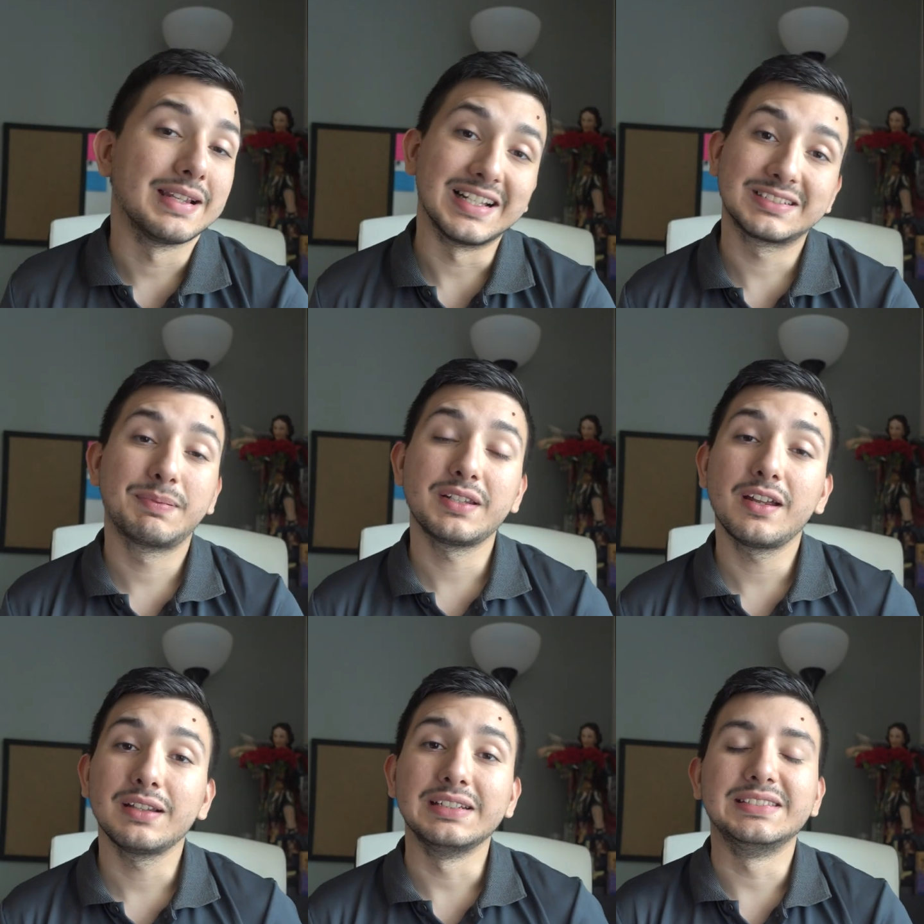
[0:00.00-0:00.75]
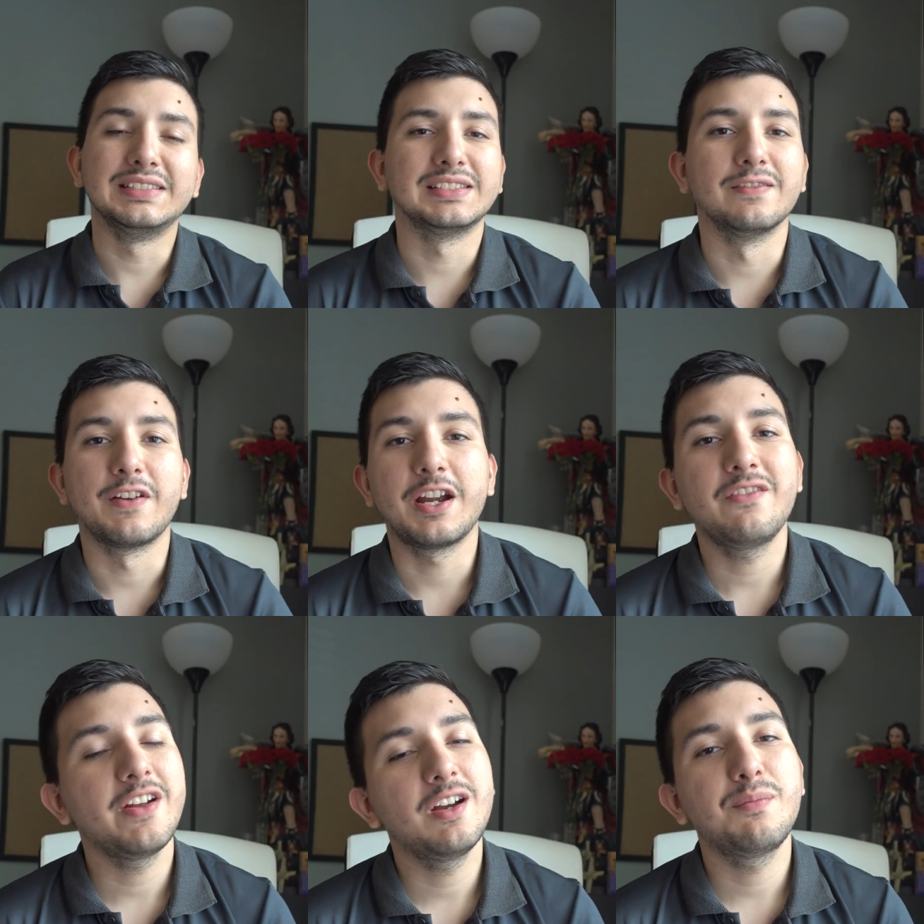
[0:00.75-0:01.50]
last but not least, is a
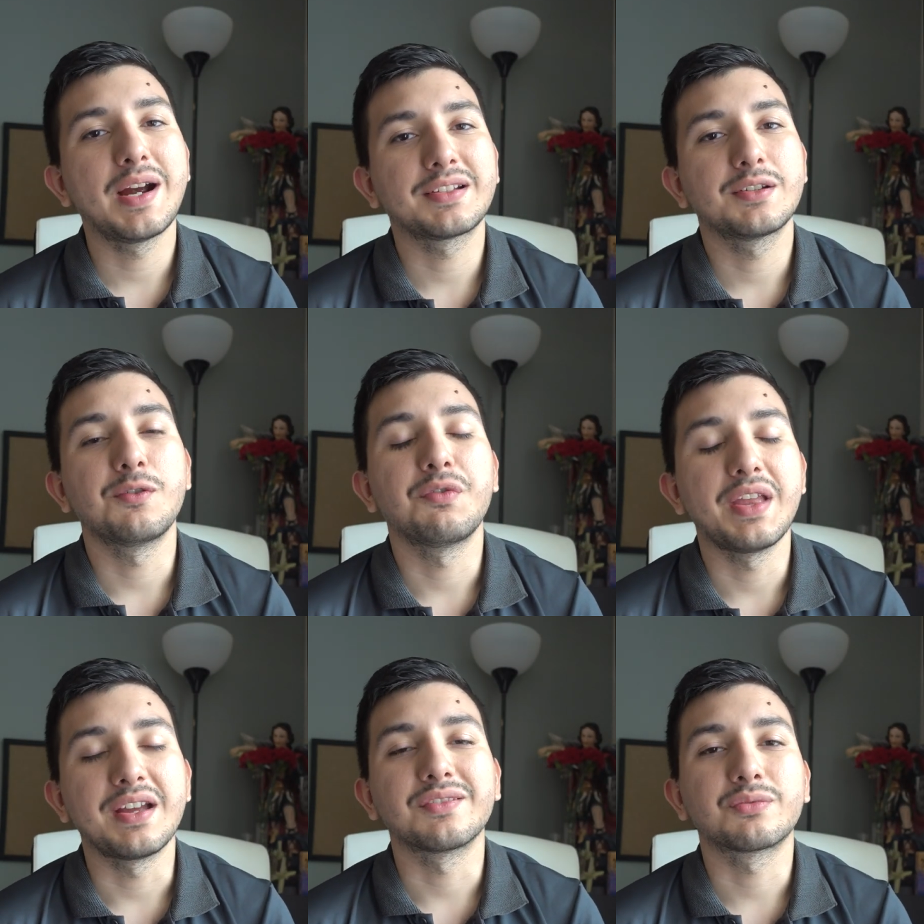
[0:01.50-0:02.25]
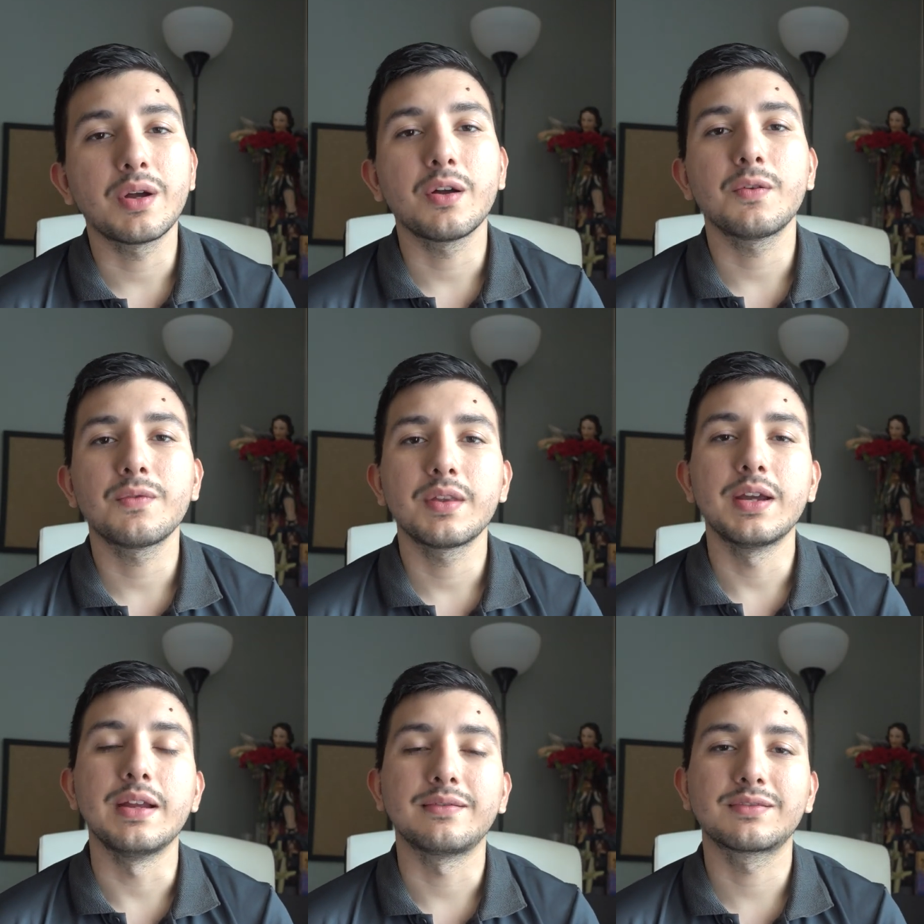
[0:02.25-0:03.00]
very practical thing as well.
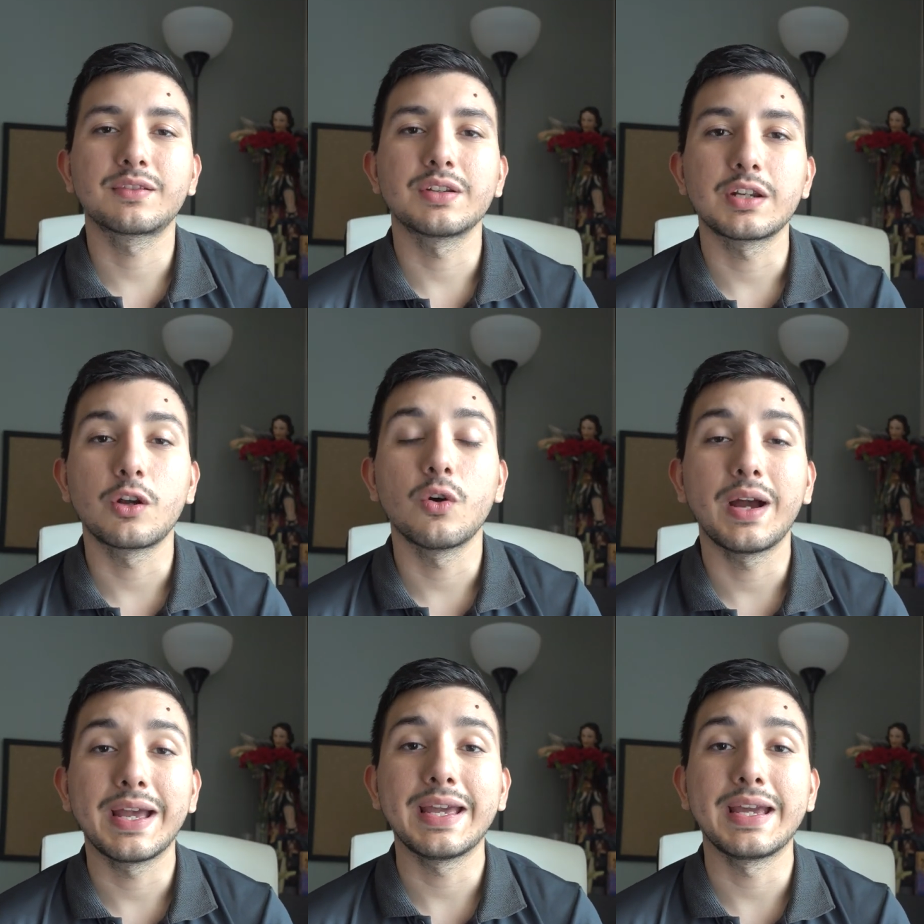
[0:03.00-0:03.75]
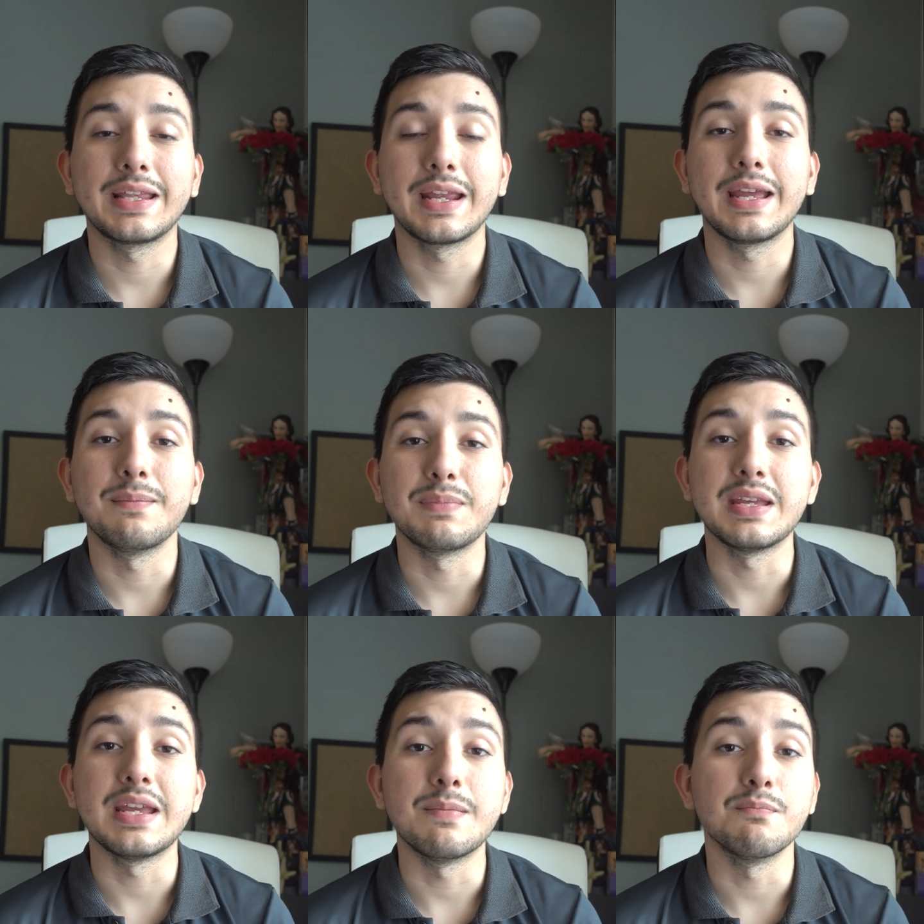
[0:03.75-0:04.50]
It's gonna go ahead and
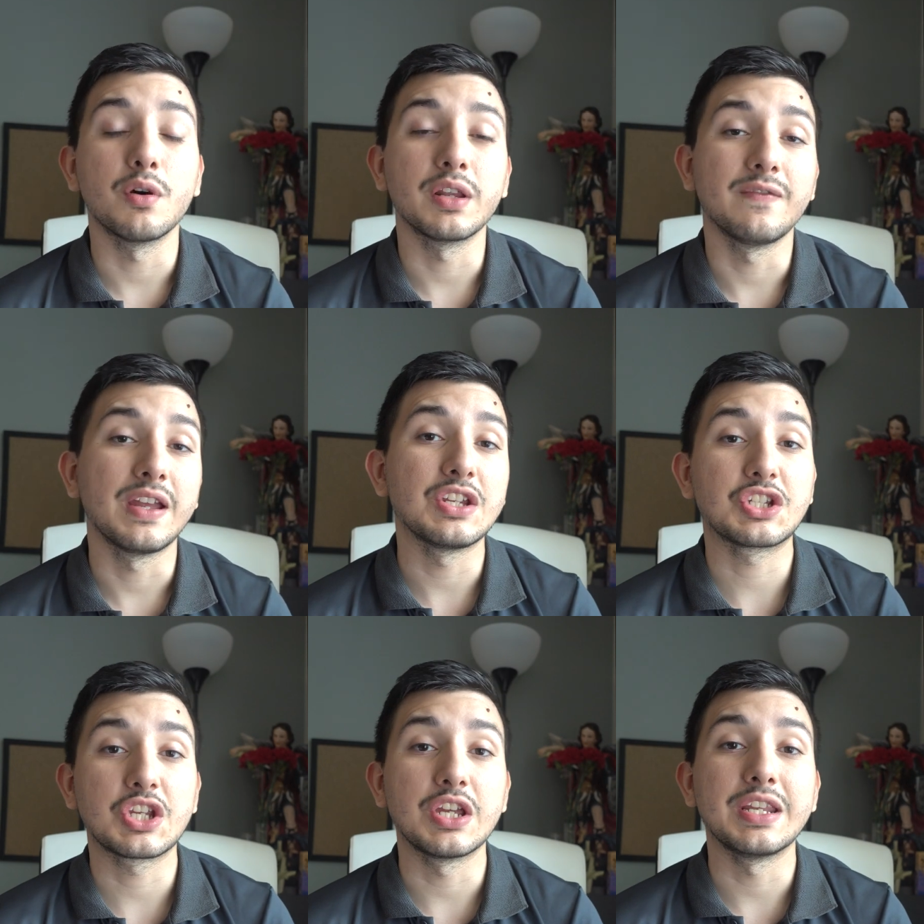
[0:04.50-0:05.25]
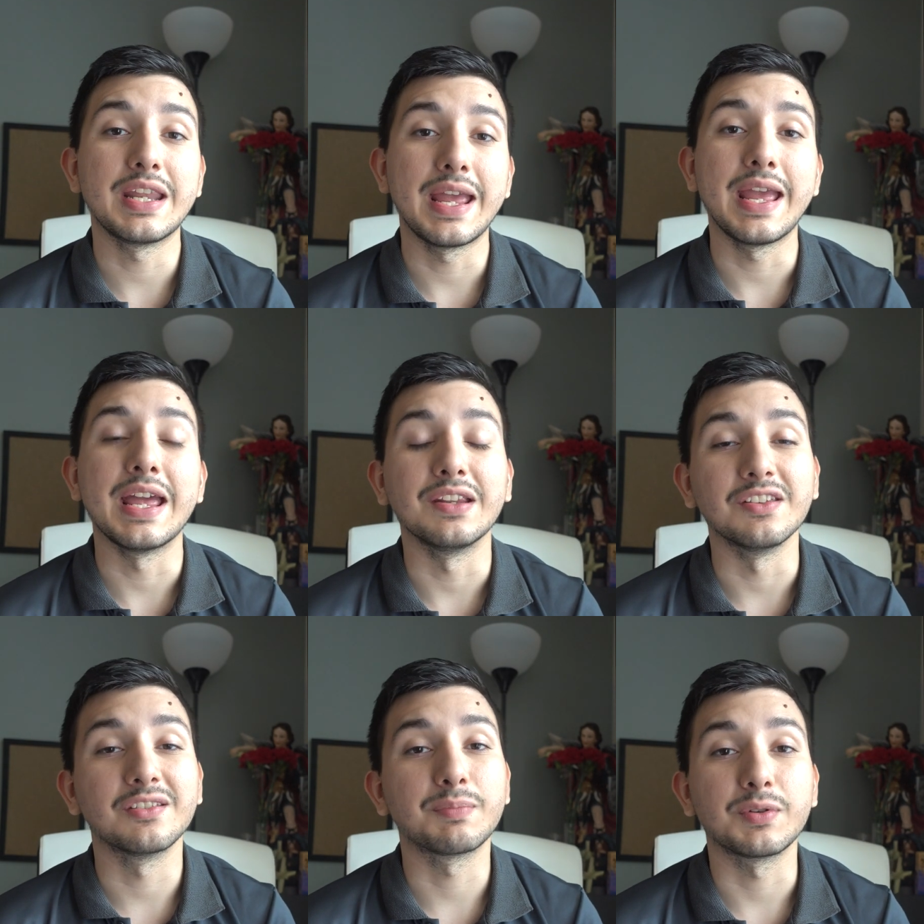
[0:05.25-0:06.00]
be motivation and
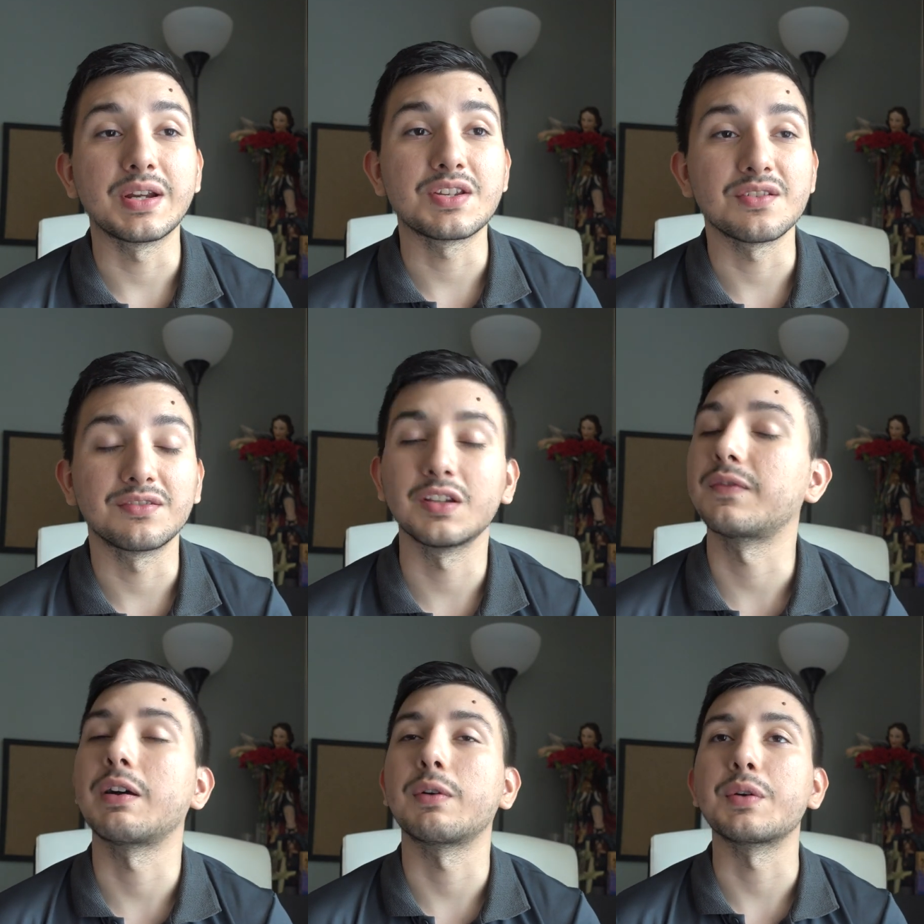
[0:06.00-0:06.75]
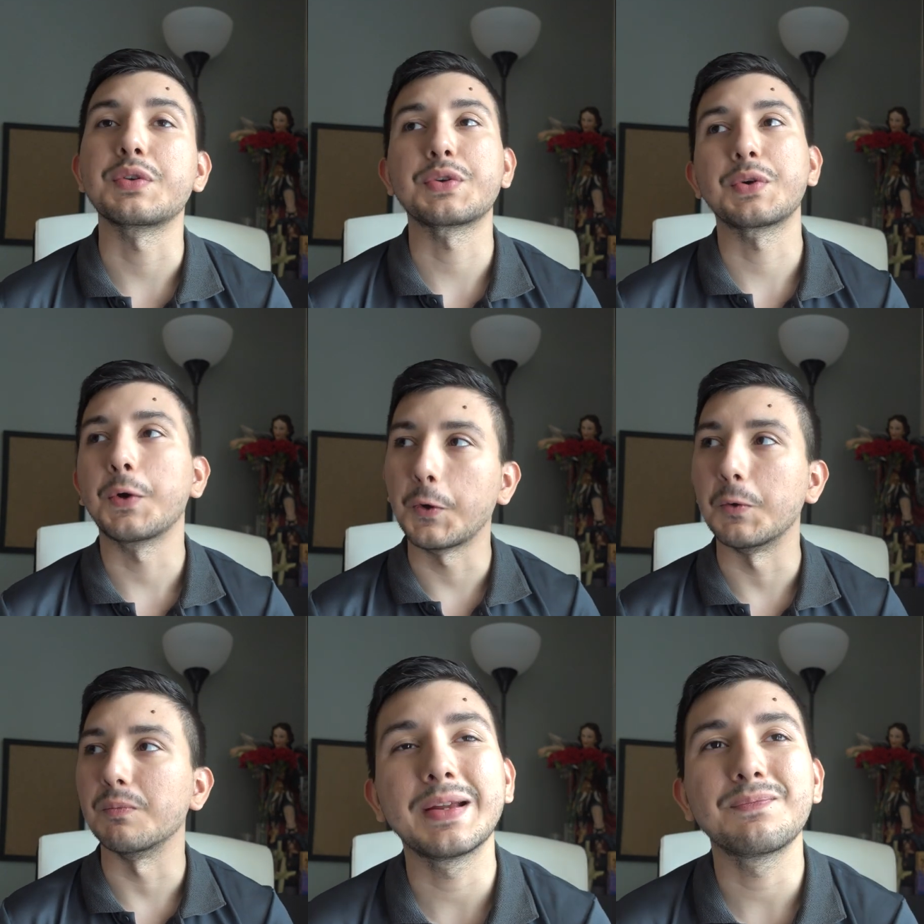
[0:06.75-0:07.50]
inspiration stuff around your
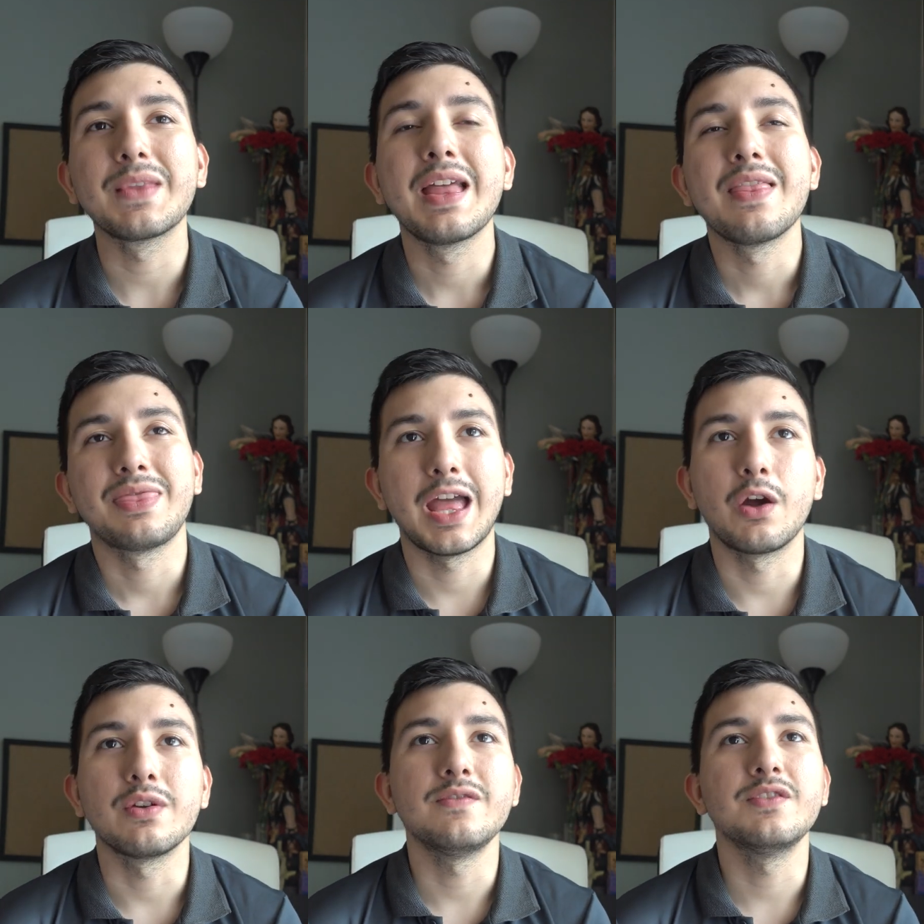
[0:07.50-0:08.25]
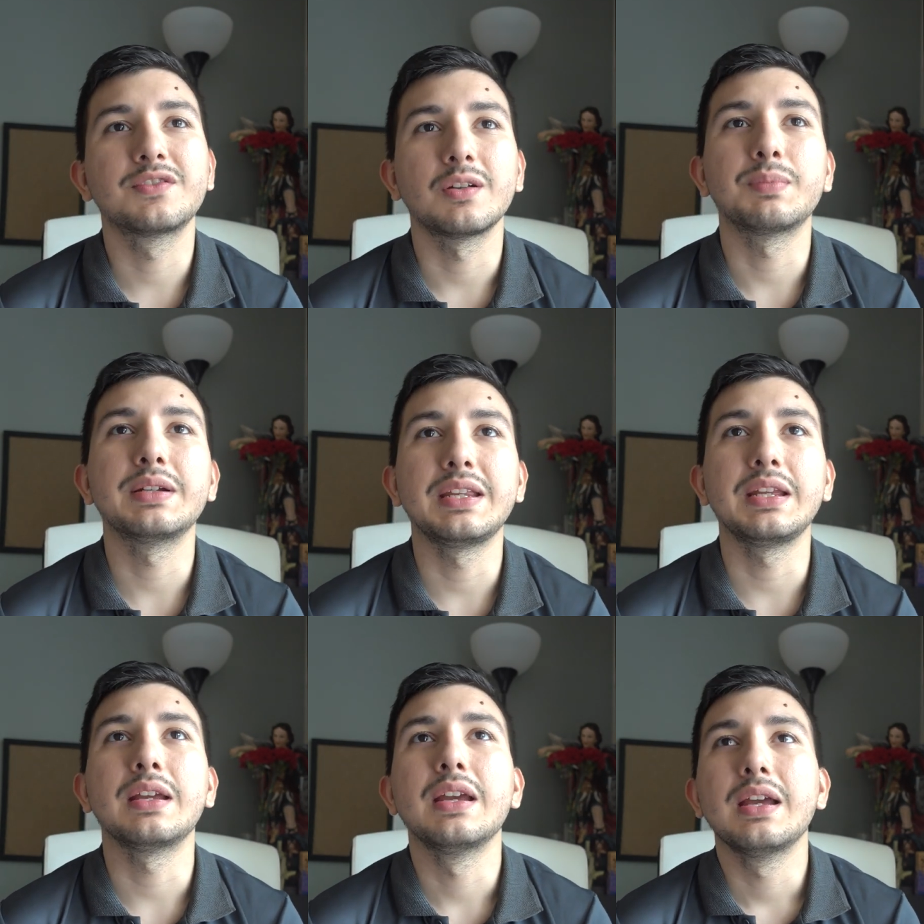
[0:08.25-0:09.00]
home. Now, if you start
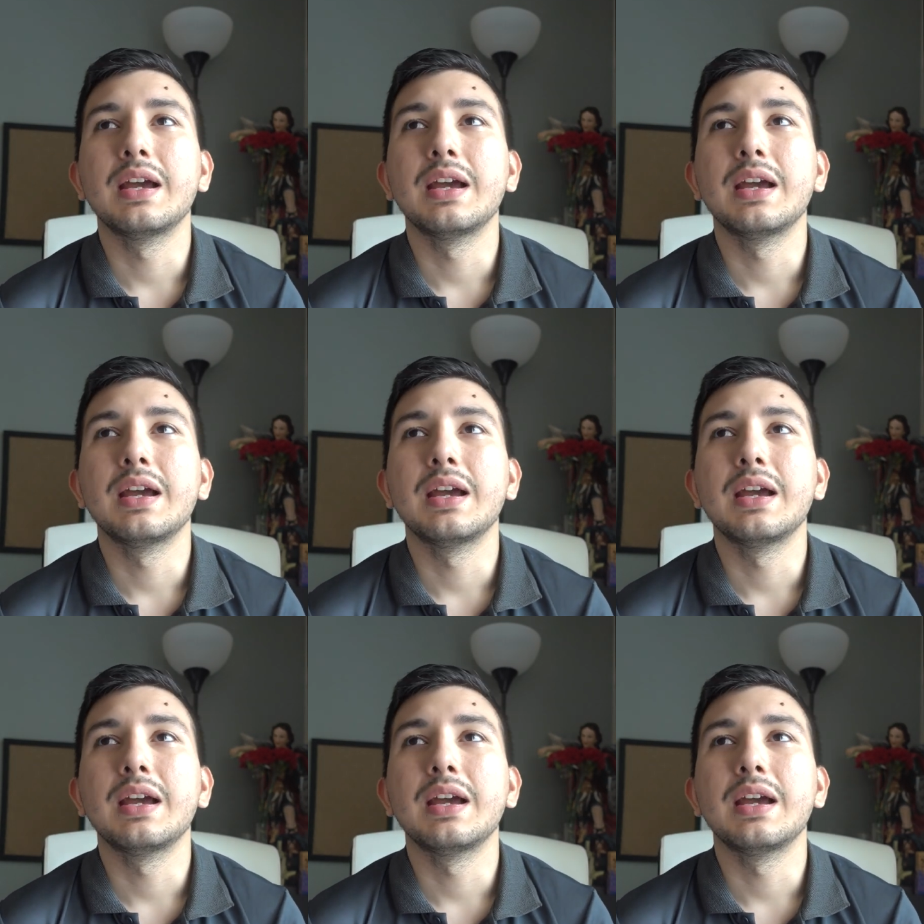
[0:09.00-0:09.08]
putting